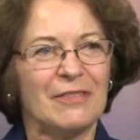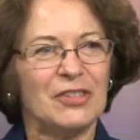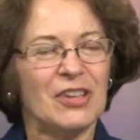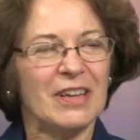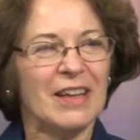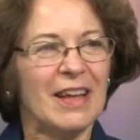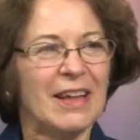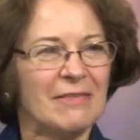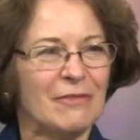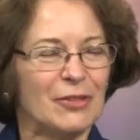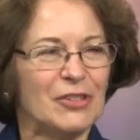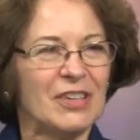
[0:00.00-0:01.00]
She
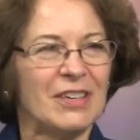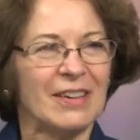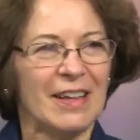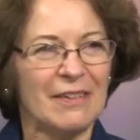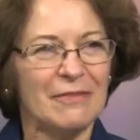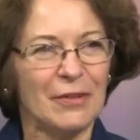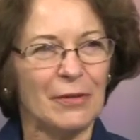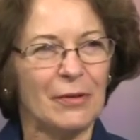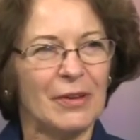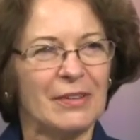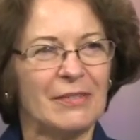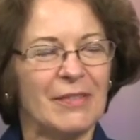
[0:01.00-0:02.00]
and Virginia Layfield,
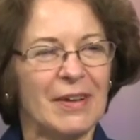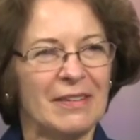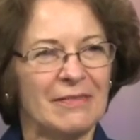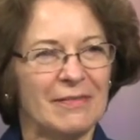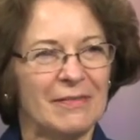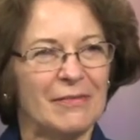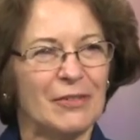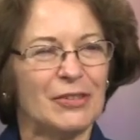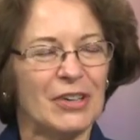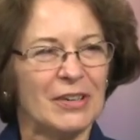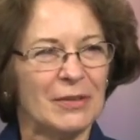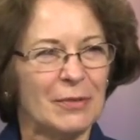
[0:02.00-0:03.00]
and
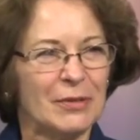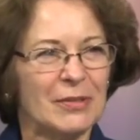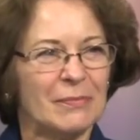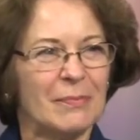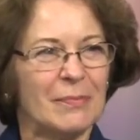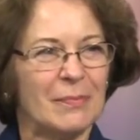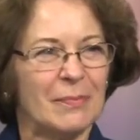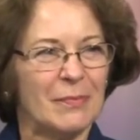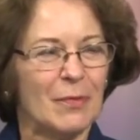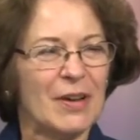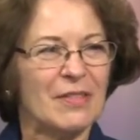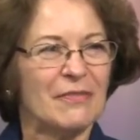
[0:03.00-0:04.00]
Virginia was
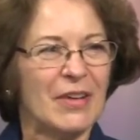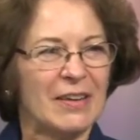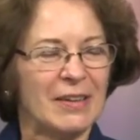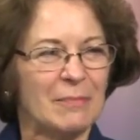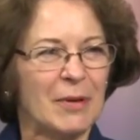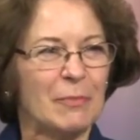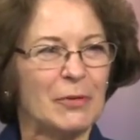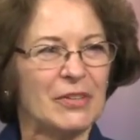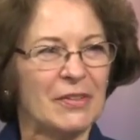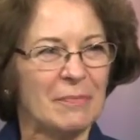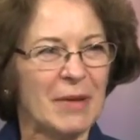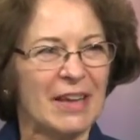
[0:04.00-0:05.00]
one of the founding members
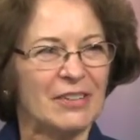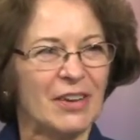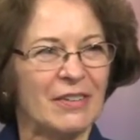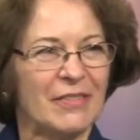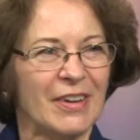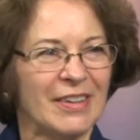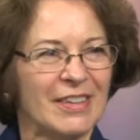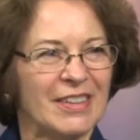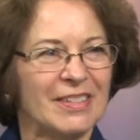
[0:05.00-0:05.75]
of the Magi Fund.